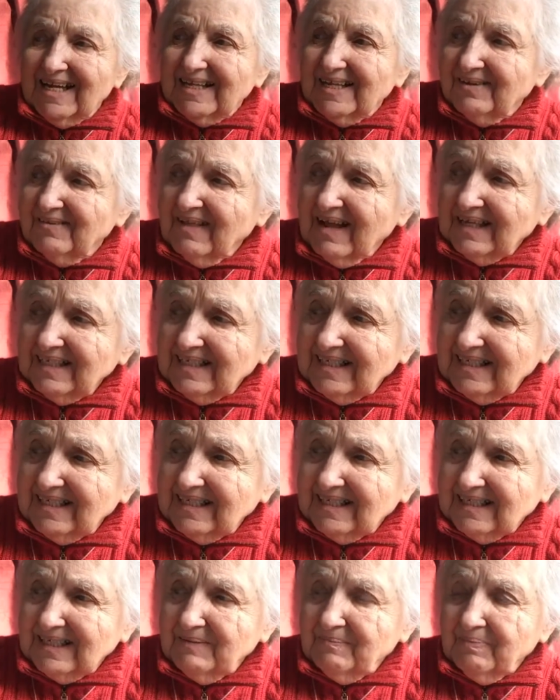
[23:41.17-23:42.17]
So that
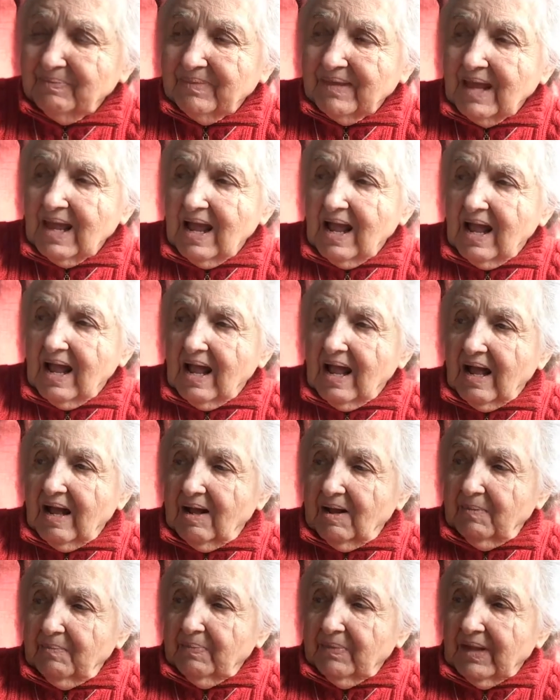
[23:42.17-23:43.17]
is
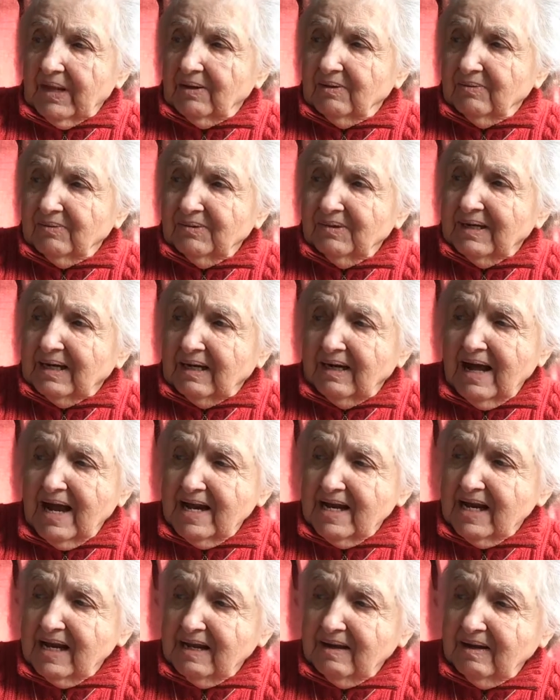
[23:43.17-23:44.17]

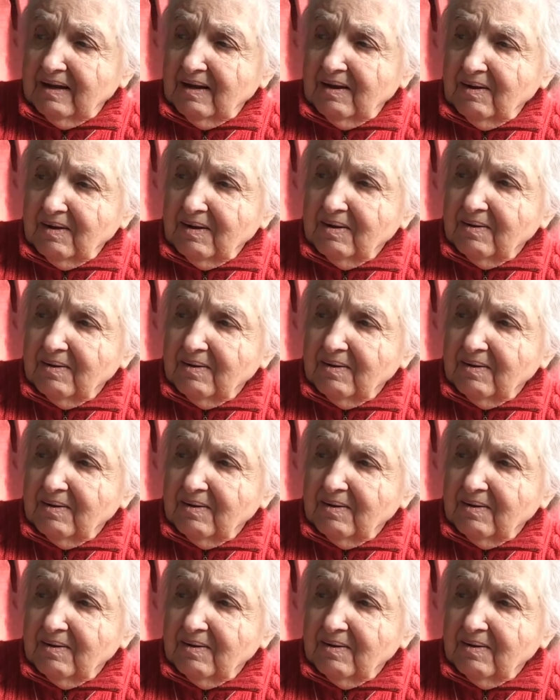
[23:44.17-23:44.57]
reclining